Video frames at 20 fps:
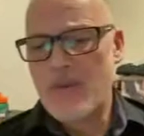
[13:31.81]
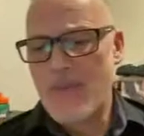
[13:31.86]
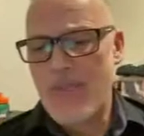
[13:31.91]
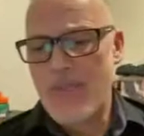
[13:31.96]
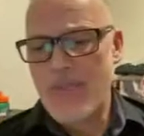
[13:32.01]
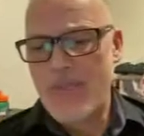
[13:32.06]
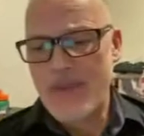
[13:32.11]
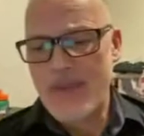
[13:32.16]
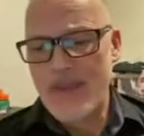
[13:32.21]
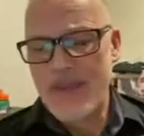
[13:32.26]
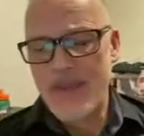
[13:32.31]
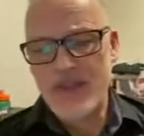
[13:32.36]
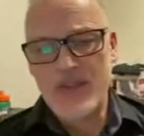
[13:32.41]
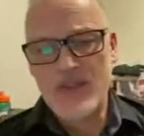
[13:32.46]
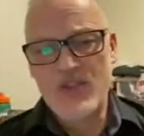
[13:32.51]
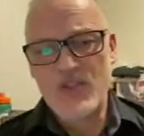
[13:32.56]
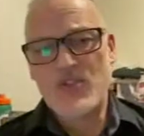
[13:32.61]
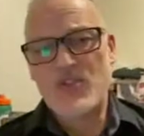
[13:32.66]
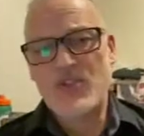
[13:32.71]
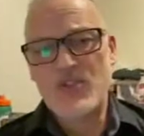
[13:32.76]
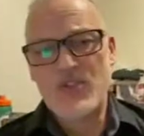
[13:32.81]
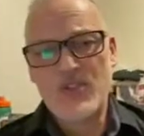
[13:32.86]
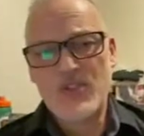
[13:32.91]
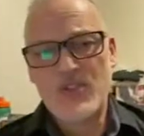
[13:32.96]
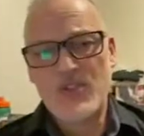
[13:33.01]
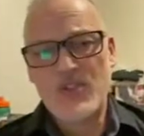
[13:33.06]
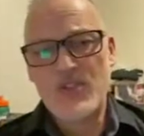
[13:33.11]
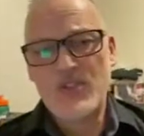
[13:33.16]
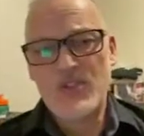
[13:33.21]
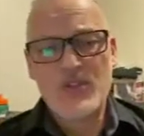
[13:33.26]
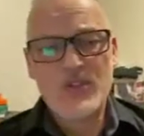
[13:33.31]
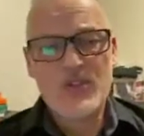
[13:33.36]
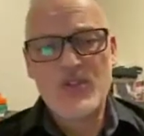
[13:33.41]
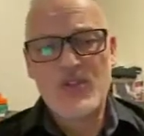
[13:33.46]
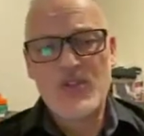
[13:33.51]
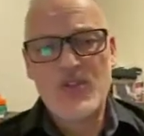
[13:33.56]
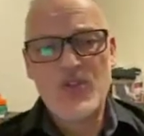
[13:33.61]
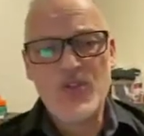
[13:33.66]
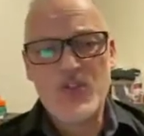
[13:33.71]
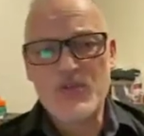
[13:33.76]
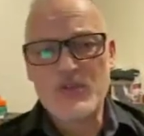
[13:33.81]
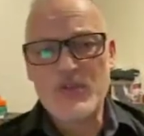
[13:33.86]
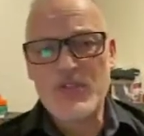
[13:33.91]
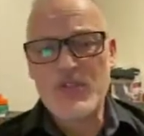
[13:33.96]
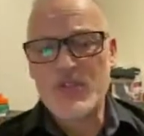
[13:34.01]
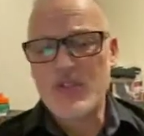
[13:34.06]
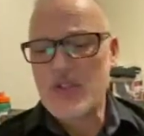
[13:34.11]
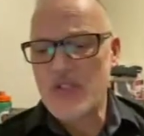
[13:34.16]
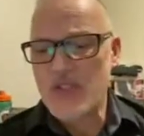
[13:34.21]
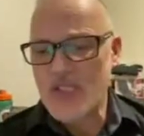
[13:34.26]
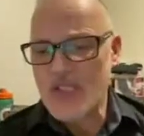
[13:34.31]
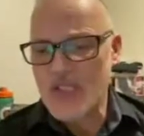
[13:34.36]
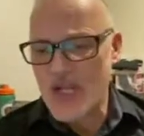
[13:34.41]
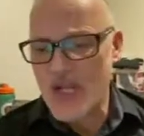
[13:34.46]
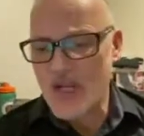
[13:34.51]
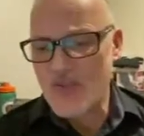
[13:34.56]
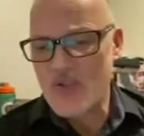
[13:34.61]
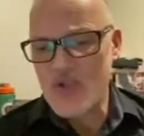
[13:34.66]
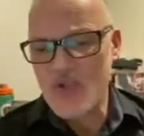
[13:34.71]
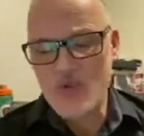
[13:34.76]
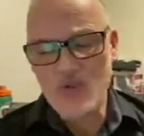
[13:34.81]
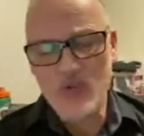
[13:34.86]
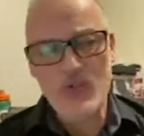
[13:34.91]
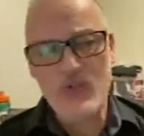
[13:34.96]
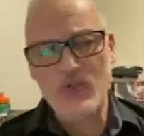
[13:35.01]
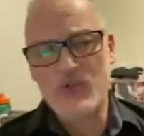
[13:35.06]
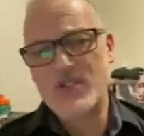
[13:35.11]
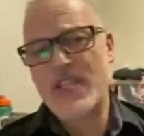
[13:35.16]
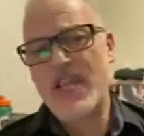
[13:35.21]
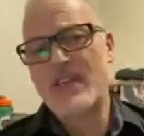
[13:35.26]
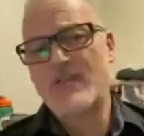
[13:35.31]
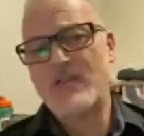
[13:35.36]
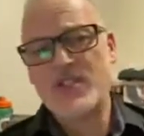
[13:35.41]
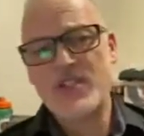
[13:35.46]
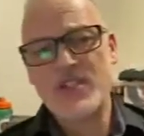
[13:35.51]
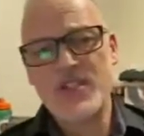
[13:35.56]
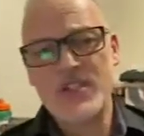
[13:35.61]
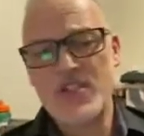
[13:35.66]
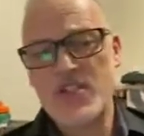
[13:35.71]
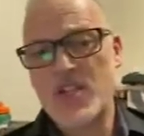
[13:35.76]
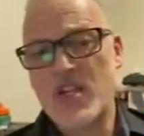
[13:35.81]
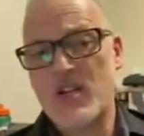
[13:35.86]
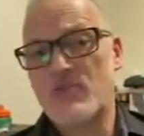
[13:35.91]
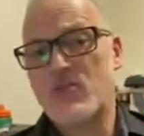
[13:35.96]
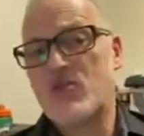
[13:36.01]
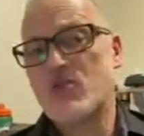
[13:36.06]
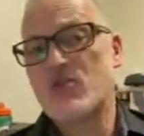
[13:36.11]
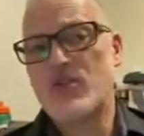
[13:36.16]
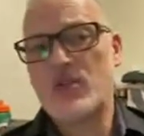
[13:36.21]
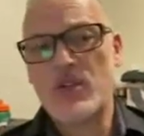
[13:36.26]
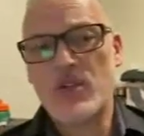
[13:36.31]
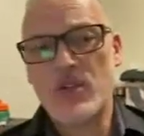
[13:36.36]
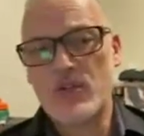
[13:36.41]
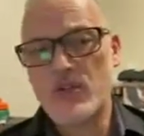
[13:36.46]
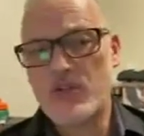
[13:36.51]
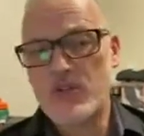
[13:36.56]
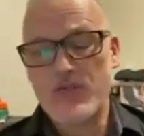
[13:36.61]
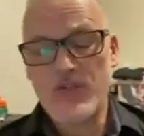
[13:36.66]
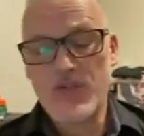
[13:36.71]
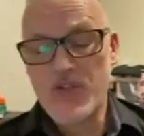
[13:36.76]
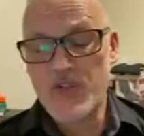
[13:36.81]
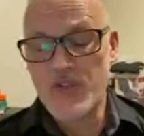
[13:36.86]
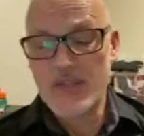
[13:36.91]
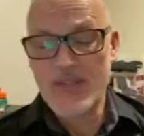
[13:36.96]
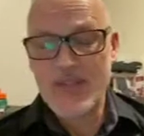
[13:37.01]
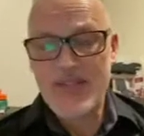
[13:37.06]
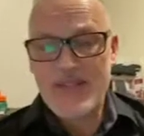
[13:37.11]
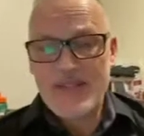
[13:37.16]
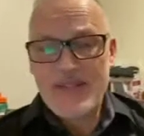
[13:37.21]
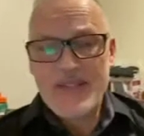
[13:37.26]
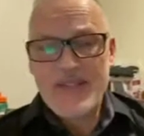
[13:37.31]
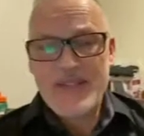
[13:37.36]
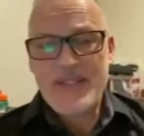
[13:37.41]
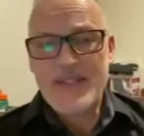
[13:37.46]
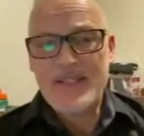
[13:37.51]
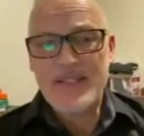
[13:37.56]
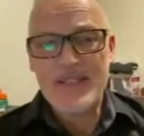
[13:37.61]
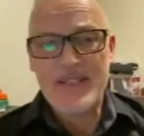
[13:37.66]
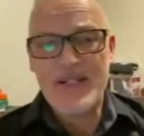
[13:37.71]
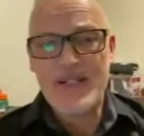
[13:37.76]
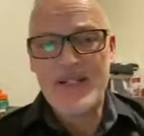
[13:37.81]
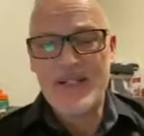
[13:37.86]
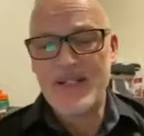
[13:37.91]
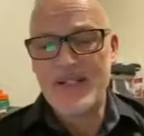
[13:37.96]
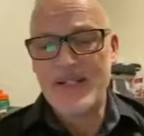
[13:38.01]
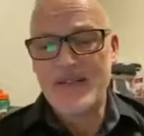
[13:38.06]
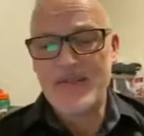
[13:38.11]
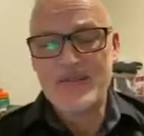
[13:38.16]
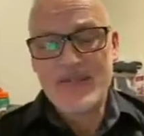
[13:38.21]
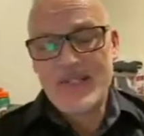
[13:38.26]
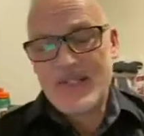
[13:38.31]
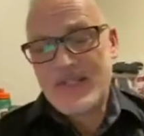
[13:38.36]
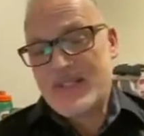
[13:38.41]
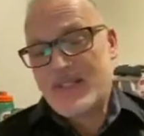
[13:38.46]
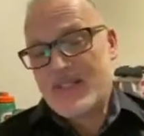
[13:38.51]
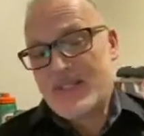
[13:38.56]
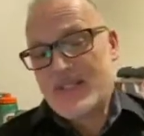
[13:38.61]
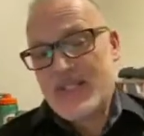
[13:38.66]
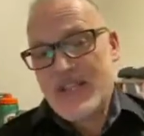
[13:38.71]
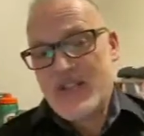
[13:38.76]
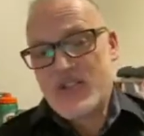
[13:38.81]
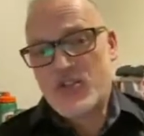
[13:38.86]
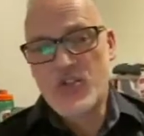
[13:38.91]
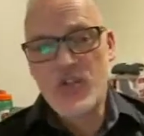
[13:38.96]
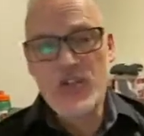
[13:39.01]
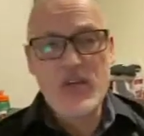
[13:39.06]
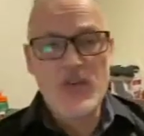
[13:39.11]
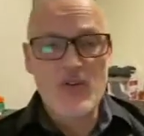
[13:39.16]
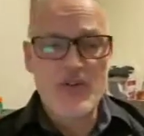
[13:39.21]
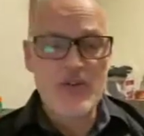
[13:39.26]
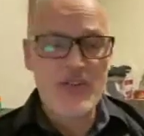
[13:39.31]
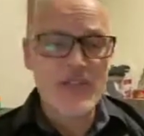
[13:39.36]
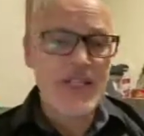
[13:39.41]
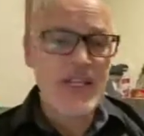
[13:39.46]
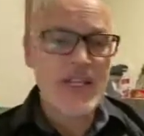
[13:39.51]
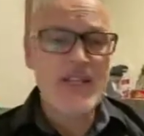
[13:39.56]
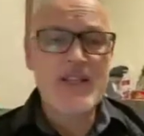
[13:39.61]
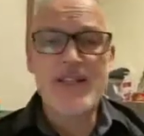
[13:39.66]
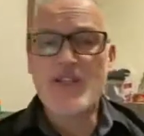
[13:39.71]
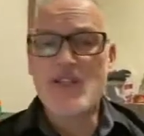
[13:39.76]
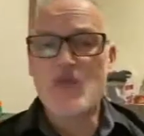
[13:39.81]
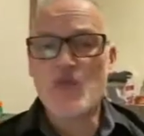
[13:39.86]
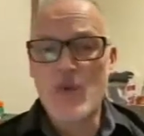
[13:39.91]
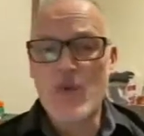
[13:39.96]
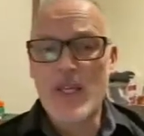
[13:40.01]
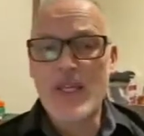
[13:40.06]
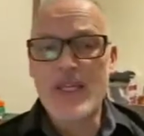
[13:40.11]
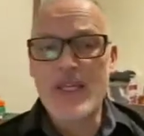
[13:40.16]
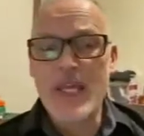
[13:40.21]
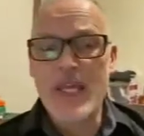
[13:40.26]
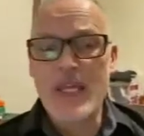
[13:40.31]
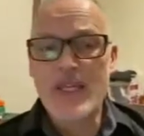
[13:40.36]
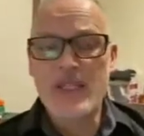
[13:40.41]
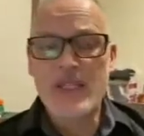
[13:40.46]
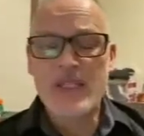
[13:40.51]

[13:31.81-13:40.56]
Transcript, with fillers: as Christmas comes to a close, the Advent season comes to a close officially uh, yesterday or today, this weekend,